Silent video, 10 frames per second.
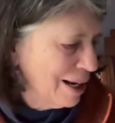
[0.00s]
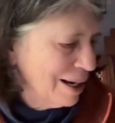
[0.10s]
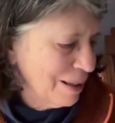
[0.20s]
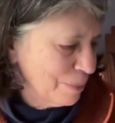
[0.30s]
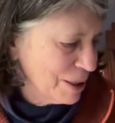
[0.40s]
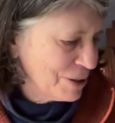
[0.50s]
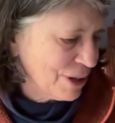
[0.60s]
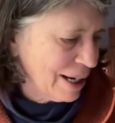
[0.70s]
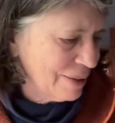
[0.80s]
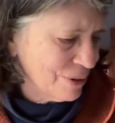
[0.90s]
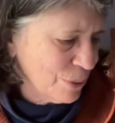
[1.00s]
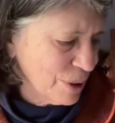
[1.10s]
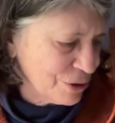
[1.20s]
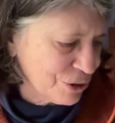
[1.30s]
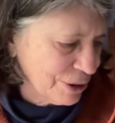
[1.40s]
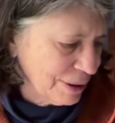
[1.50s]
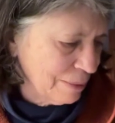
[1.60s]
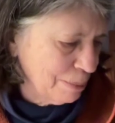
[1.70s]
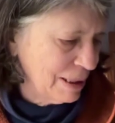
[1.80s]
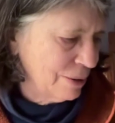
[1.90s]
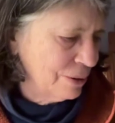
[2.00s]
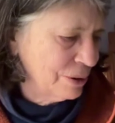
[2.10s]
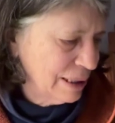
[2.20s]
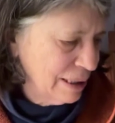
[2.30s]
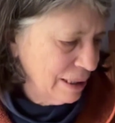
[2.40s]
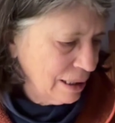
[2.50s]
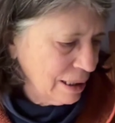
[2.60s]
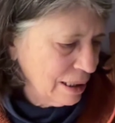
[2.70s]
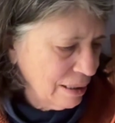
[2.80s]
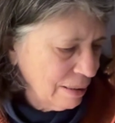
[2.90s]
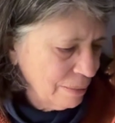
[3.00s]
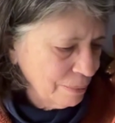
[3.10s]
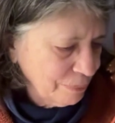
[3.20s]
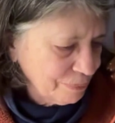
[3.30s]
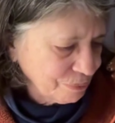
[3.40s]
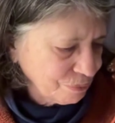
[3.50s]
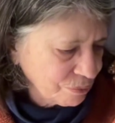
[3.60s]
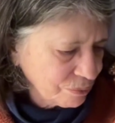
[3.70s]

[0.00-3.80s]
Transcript: Um, so I have a question about um,